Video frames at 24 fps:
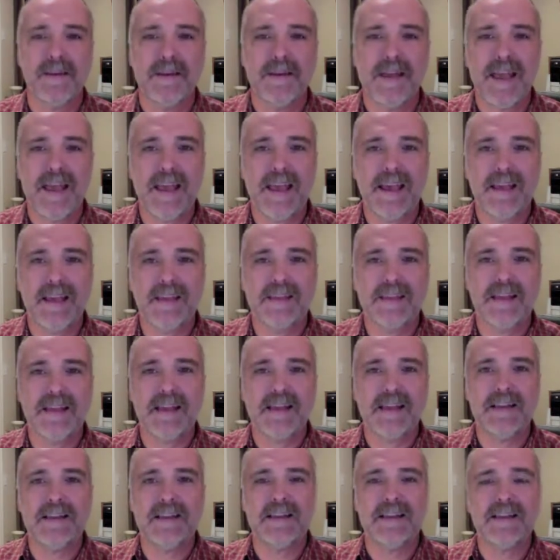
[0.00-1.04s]

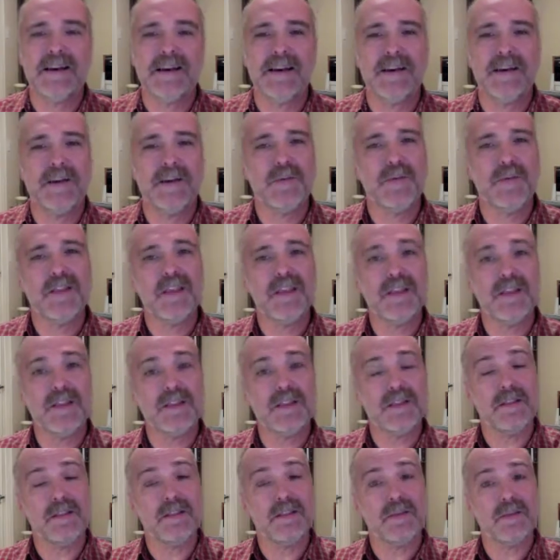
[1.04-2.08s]
And
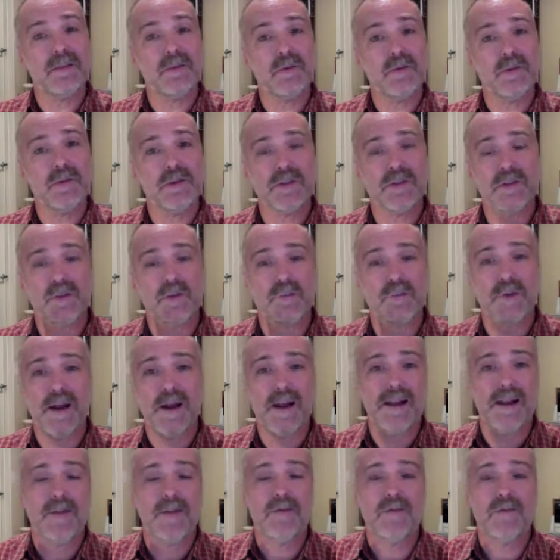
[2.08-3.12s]
really, the store is so
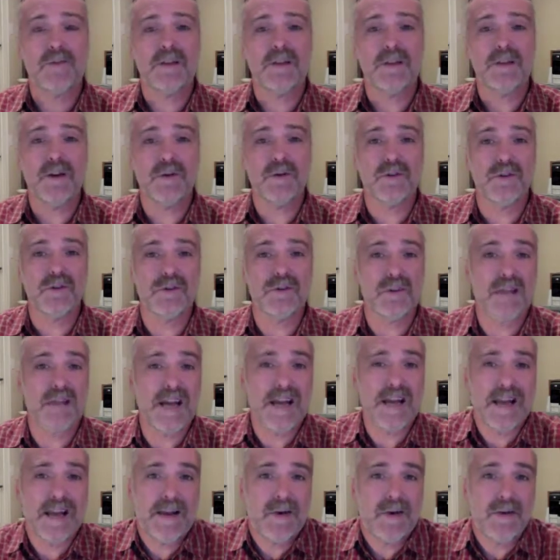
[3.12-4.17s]
bright, I don't really notice the
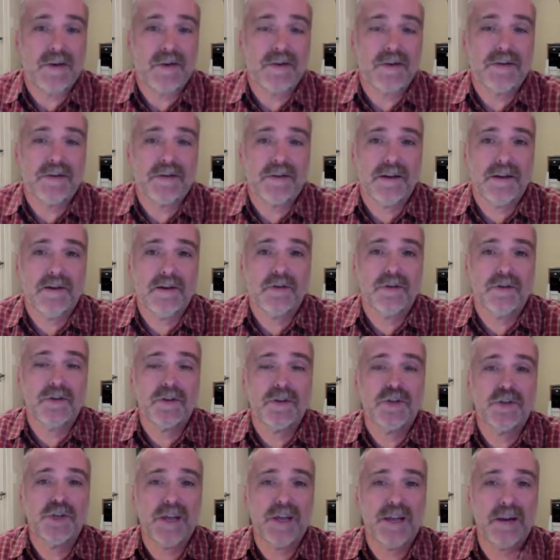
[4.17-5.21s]
light. I notice
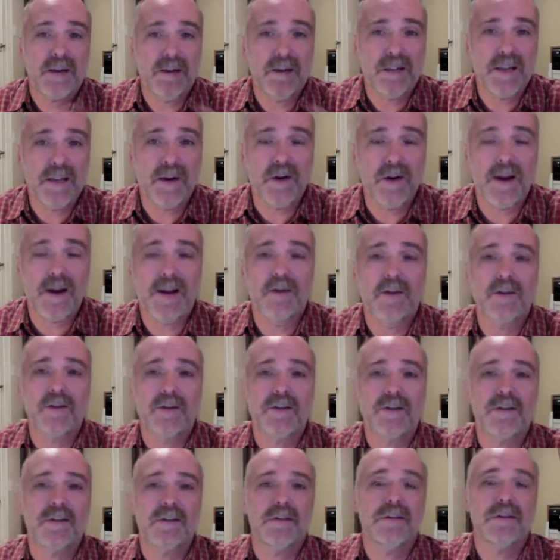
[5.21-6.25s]
the chandelier. I
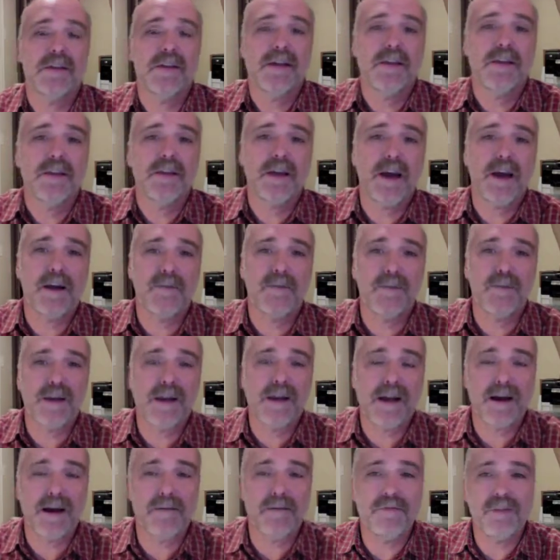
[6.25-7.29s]
notice the
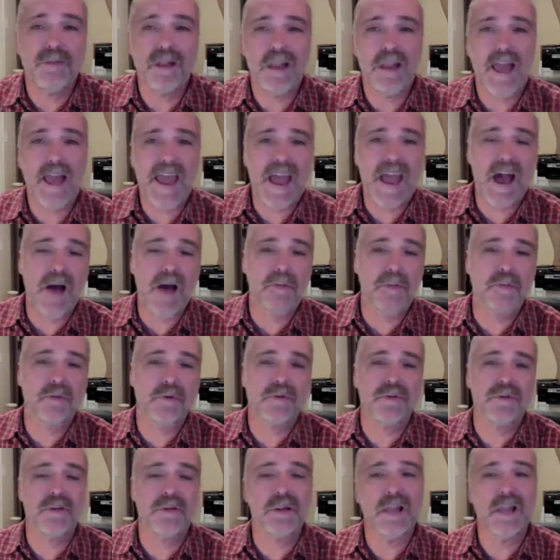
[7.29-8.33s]
covering of the lamp
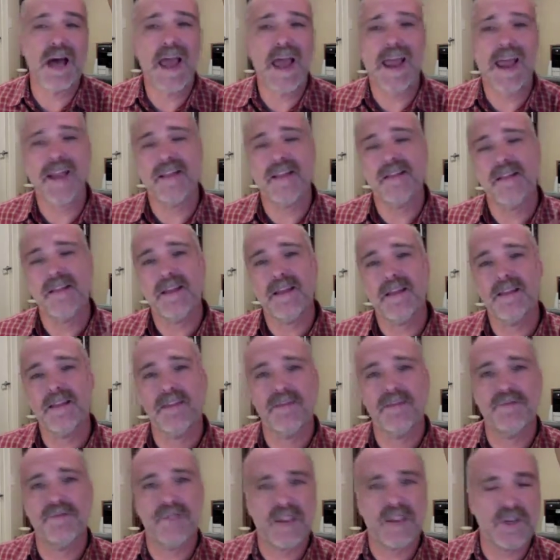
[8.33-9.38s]
or the light and
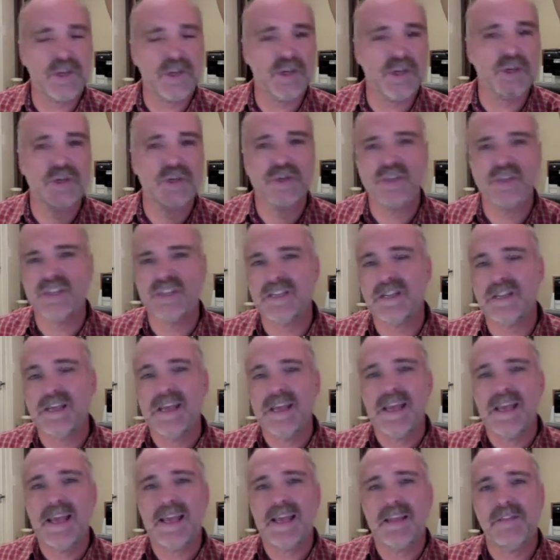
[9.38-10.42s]
the fixtures and
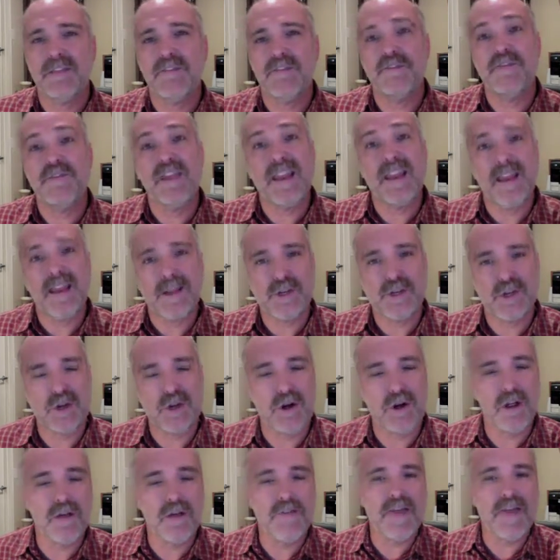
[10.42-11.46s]
the finish
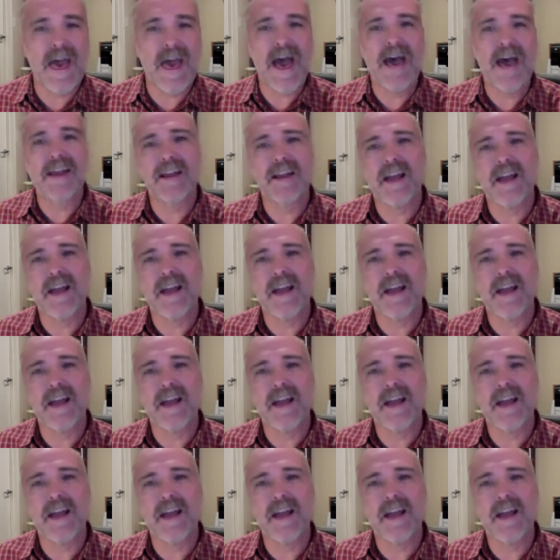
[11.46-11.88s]
and all of that.